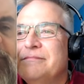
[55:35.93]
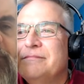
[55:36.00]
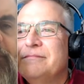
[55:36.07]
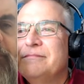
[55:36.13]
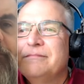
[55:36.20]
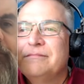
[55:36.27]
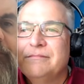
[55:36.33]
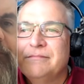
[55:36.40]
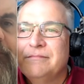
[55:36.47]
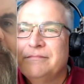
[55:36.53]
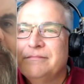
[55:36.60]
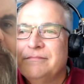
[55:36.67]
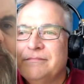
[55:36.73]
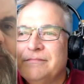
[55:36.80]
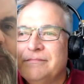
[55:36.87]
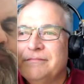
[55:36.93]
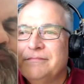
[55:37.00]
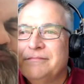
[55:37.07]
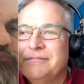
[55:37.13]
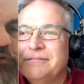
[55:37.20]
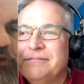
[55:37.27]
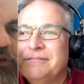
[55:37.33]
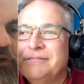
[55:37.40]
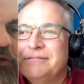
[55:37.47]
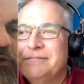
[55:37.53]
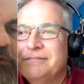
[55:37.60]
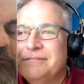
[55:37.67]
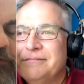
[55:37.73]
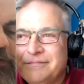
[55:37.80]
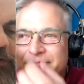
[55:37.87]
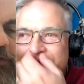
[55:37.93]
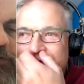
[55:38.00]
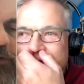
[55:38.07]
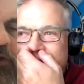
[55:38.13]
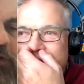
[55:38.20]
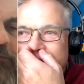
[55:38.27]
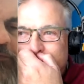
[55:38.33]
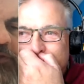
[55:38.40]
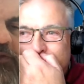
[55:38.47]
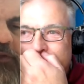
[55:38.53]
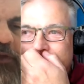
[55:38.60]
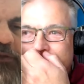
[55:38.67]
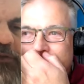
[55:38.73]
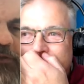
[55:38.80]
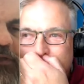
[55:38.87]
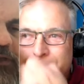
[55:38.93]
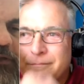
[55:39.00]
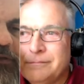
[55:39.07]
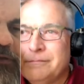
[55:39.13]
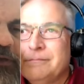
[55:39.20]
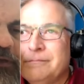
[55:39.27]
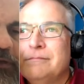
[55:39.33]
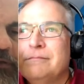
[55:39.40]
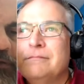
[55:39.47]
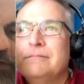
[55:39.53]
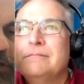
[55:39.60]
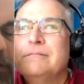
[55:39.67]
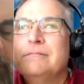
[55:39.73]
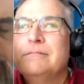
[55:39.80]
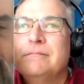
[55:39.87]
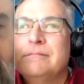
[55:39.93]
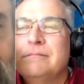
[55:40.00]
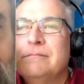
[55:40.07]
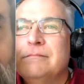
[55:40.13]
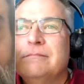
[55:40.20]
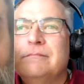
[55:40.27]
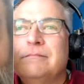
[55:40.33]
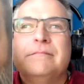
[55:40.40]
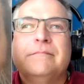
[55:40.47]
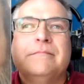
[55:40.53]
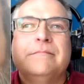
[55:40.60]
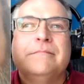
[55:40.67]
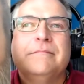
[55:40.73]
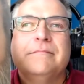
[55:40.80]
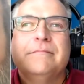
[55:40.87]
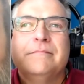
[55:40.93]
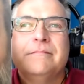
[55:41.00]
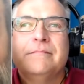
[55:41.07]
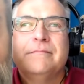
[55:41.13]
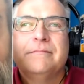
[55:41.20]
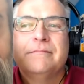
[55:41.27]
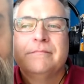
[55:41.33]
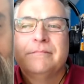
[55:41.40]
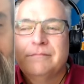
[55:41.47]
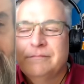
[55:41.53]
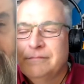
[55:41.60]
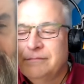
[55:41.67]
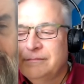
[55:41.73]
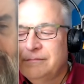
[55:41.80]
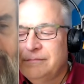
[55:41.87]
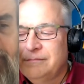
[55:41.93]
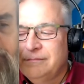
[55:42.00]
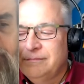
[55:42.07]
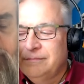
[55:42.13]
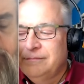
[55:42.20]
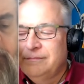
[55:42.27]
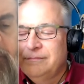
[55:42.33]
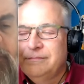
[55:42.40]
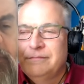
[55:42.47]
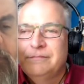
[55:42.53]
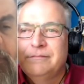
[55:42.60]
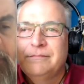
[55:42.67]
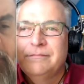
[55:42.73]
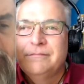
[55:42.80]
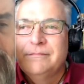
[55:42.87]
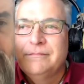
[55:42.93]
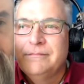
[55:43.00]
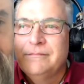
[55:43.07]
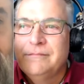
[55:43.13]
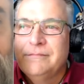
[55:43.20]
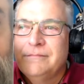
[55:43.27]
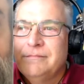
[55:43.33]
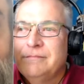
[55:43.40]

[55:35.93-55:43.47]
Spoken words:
This person isn't speaking.